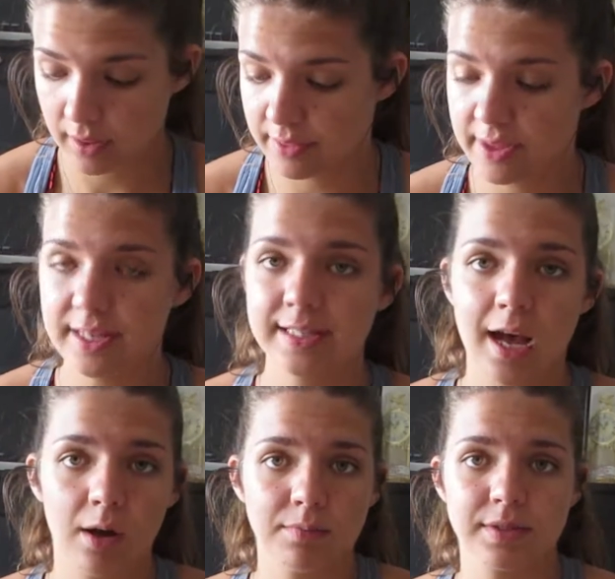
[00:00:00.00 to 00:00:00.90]
This
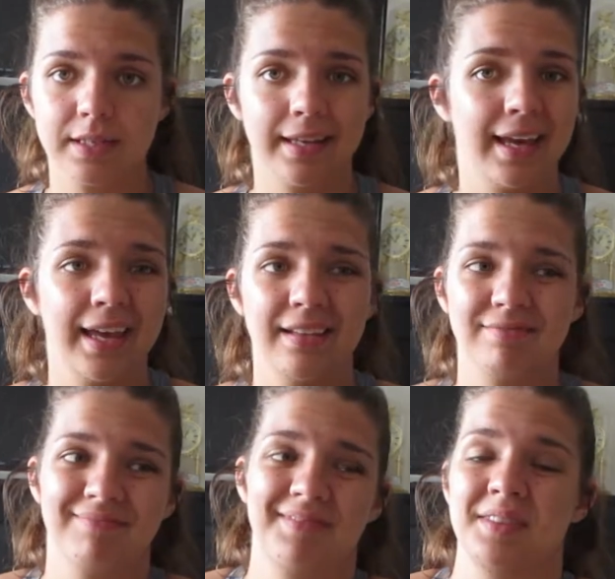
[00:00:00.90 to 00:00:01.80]
helps get
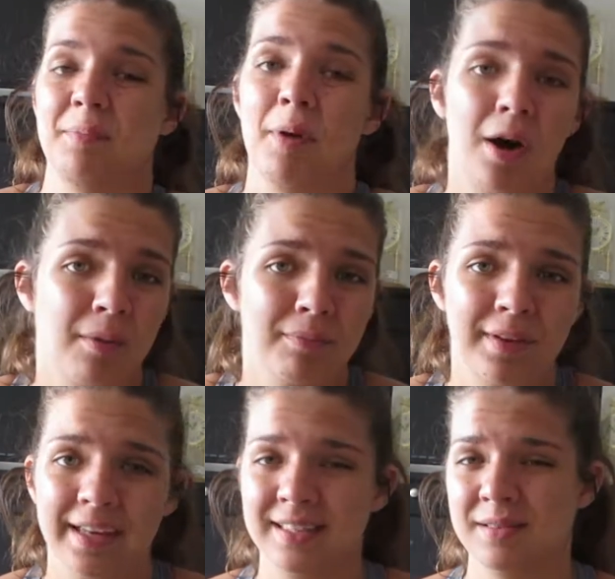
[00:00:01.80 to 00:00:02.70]
the
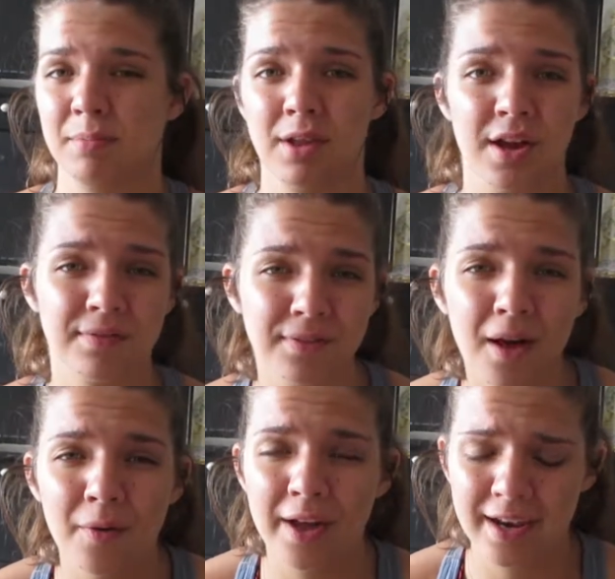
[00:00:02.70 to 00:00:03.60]
pump, gets the blood
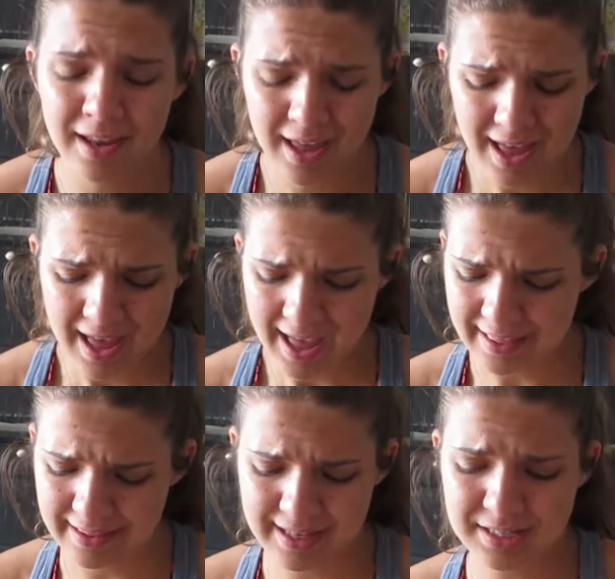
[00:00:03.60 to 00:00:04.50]
flowing, and
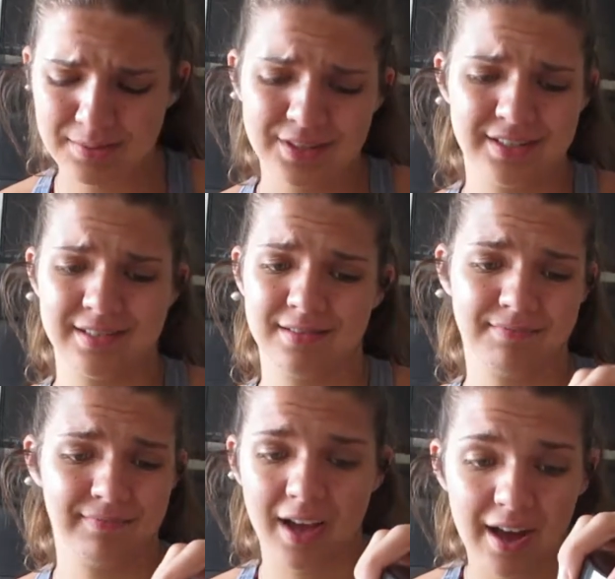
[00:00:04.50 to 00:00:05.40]
then this one just
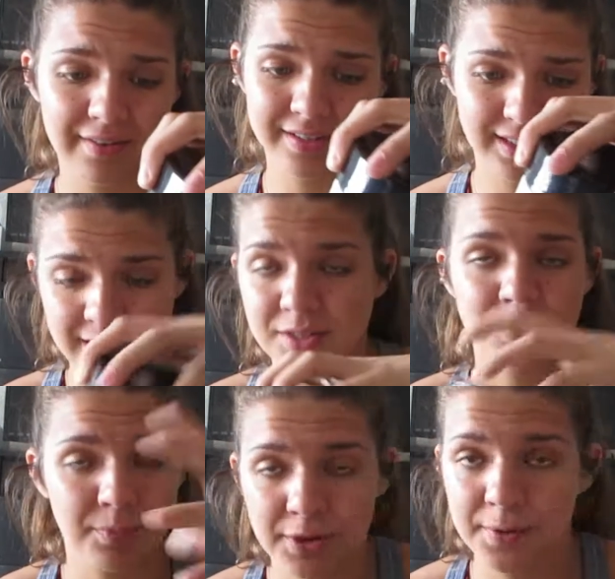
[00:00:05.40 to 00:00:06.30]
obviously does
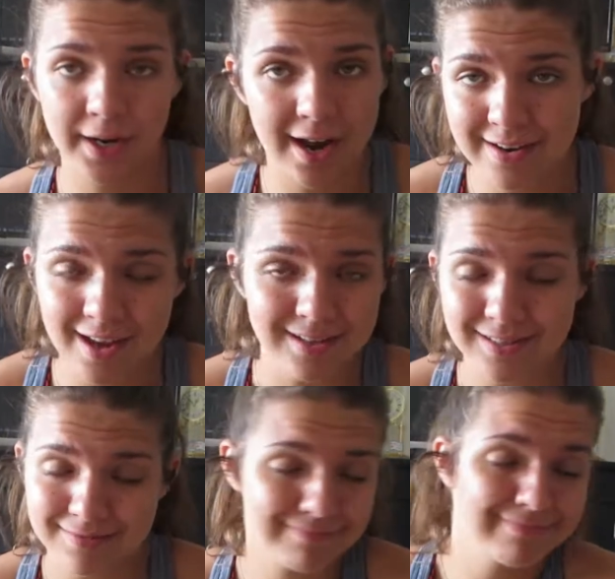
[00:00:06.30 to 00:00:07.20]
what a pre-workout
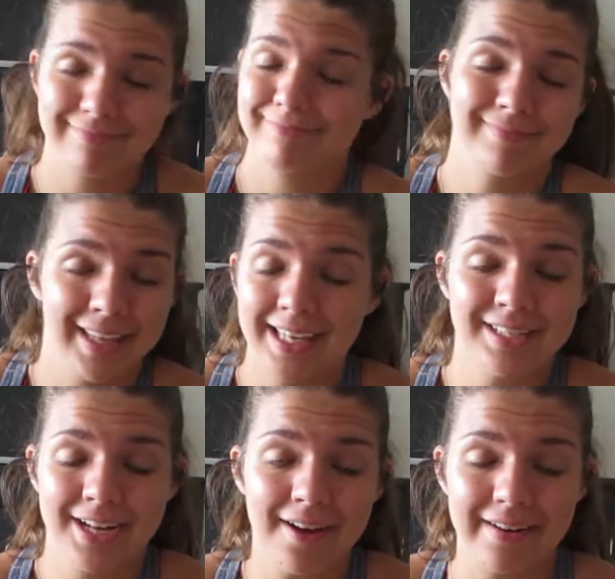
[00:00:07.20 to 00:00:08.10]
does. It
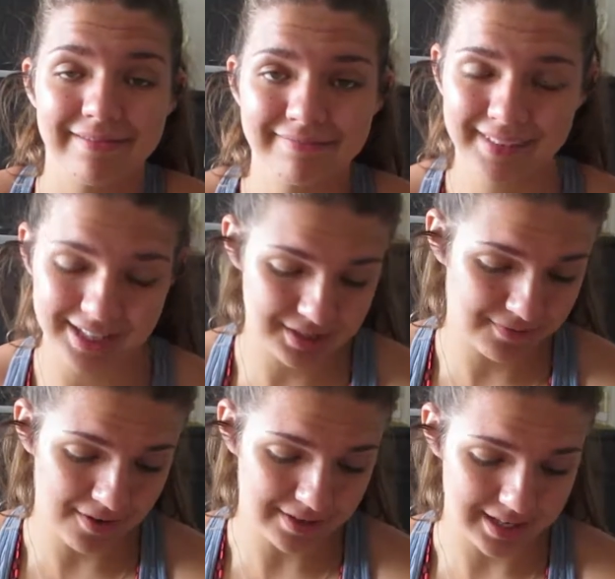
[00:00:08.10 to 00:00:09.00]
gets you going, it gets you
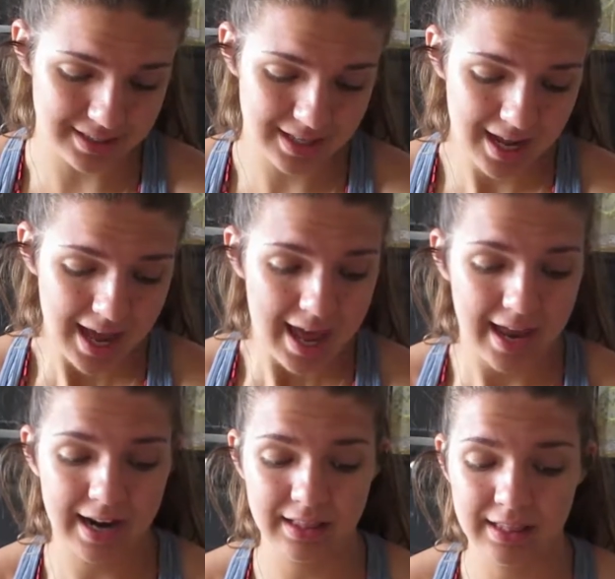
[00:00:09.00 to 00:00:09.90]
focused,
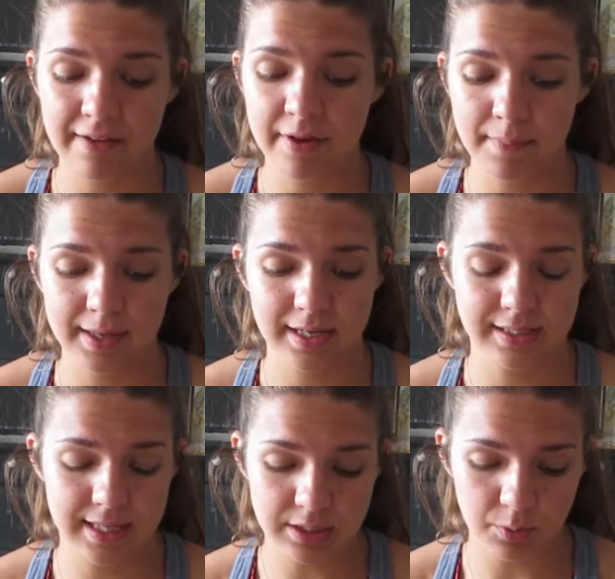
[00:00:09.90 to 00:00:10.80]
and I love it
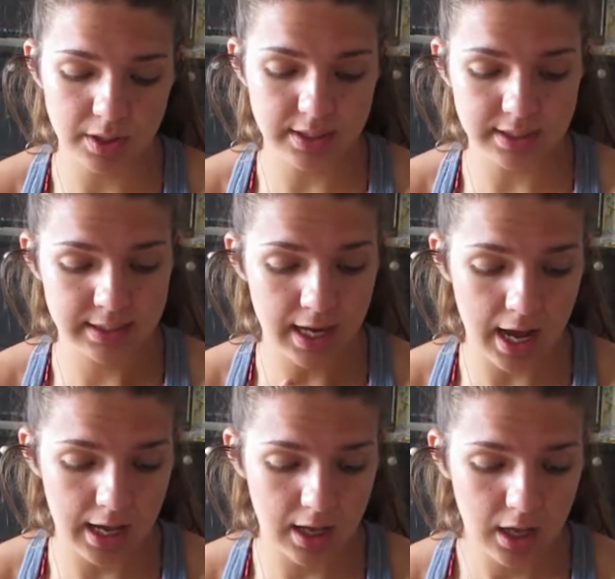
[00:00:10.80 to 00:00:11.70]
because this one does
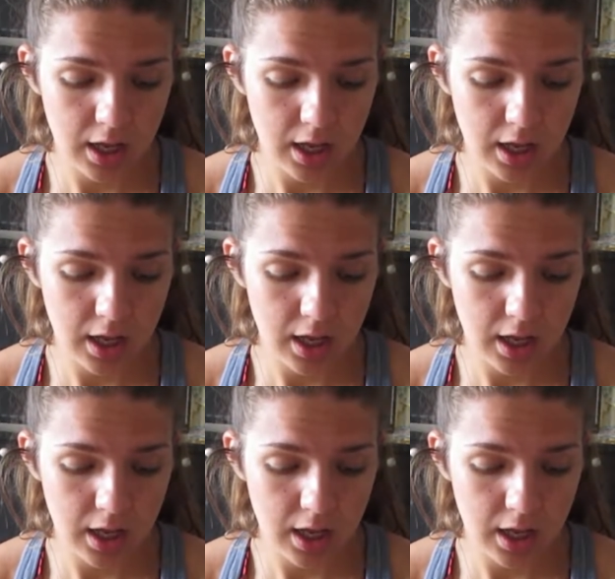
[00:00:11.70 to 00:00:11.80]
not